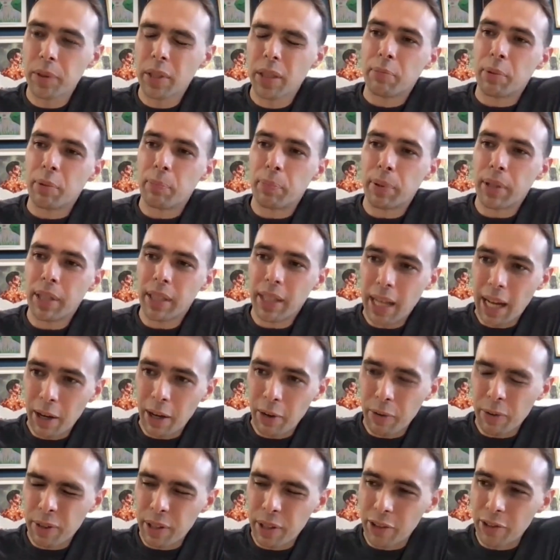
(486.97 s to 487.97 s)
But being
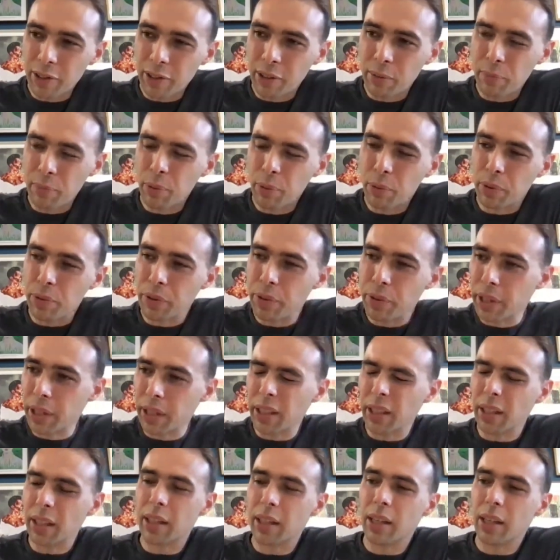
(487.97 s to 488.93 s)
out there is an important thing.